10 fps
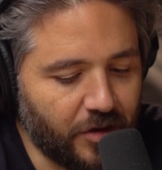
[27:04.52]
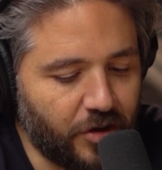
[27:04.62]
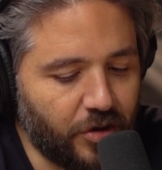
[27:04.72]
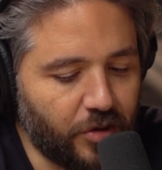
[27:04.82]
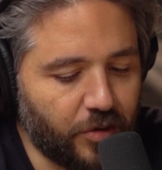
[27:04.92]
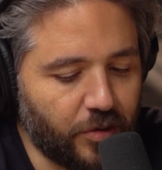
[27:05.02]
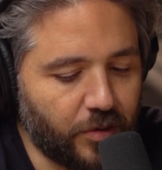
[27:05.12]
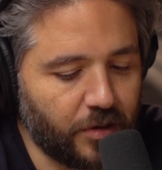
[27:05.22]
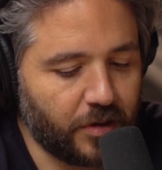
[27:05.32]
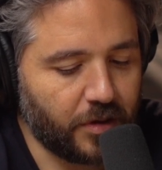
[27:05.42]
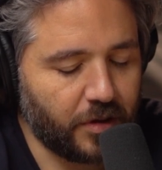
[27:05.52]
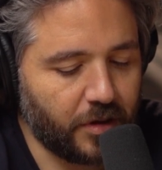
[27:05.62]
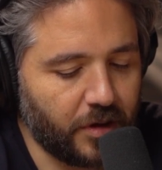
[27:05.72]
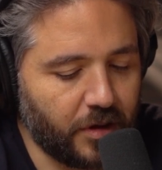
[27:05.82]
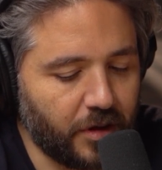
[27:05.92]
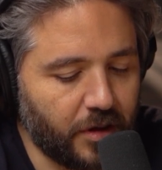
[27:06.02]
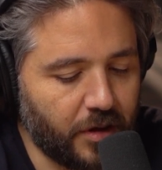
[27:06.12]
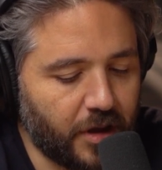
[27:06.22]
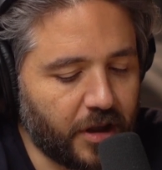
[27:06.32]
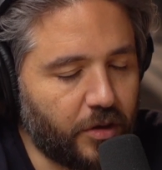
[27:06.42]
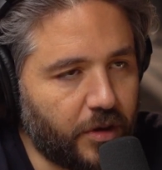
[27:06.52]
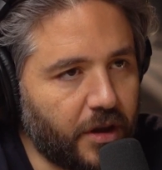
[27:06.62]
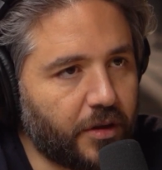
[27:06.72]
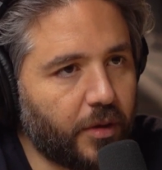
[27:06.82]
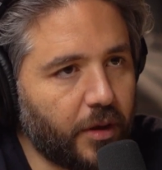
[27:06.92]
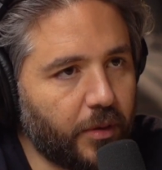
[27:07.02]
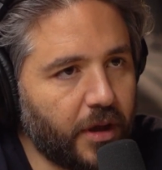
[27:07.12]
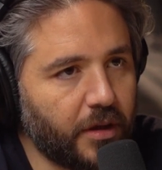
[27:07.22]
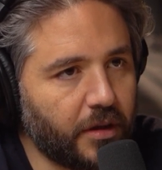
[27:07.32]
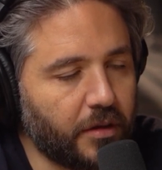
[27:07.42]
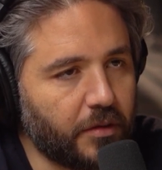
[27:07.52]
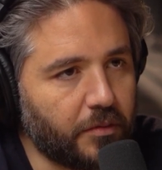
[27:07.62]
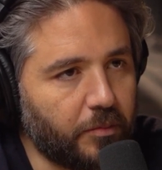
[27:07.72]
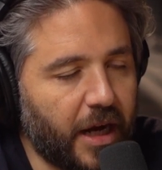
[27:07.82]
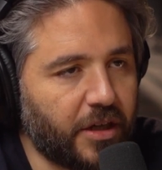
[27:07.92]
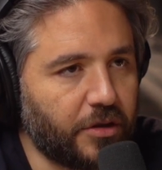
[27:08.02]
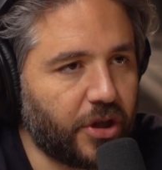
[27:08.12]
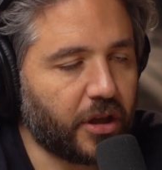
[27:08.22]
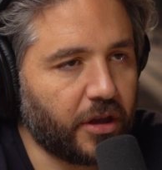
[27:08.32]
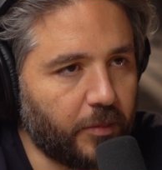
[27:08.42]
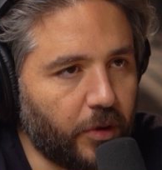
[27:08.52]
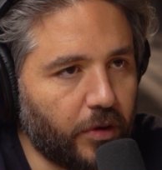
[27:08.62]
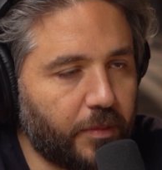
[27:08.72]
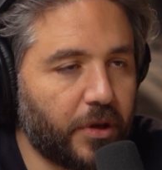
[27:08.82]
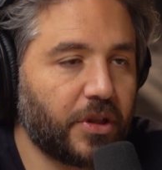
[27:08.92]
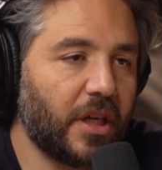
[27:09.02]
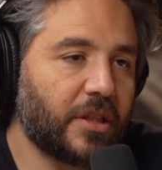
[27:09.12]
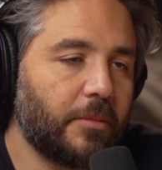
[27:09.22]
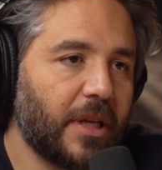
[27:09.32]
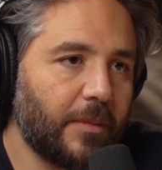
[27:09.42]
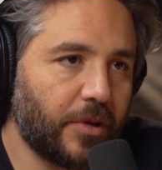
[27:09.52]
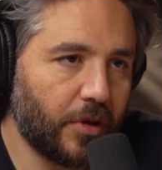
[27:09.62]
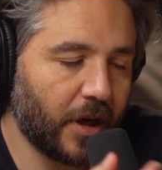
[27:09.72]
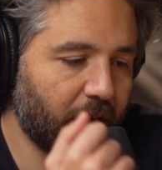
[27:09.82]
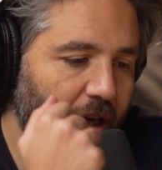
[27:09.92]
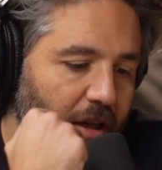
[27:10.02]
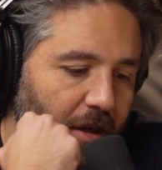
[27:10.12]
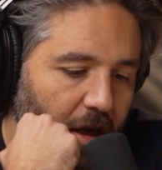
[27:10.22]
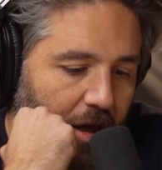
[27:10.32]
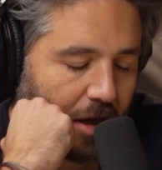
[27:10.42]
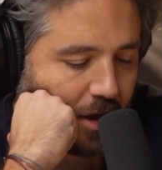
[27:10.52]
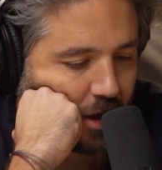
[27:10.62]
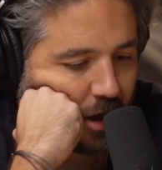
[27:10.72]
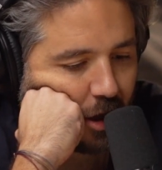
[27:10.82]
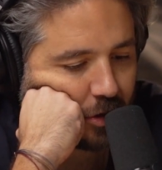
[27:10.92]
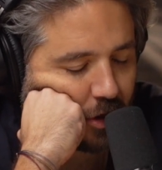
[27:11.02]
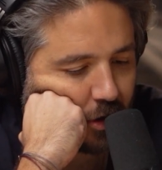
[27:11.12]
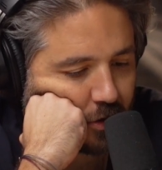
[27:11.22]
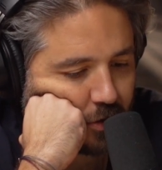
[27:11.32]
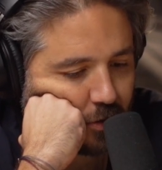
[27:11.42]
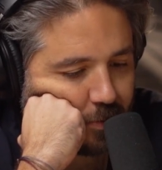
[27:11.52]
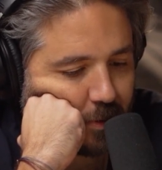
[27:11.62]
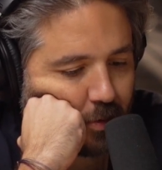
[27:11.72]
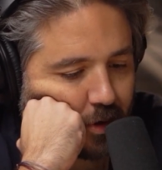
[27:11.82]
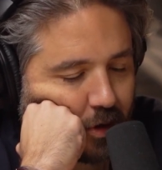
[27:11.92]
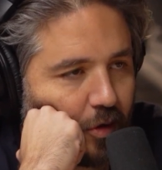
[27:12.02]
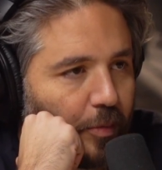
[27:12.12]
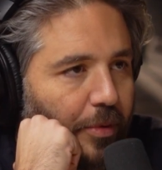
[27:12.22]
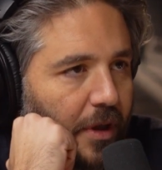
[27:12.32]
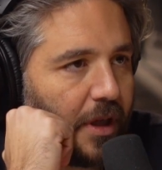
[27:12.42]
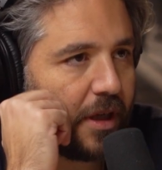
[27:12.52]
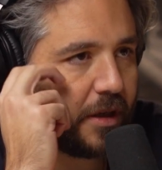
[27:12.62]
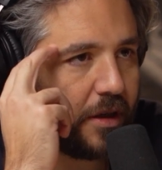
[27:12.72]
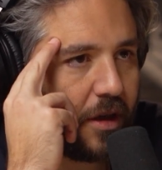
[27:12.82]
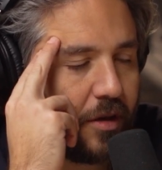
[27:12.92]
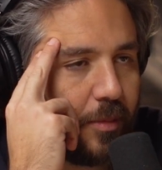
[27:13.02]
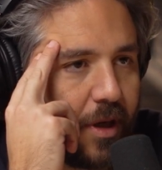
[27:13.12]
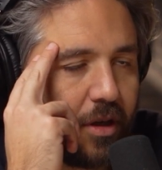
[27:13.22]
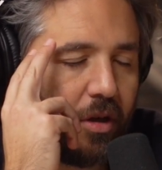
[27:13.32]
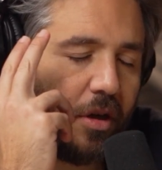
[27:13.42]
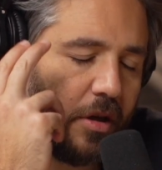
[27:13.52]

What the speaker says: Do you think you did it the right way? Juggling both? Because sometimes, I'll talk to people in a corporate gig and like,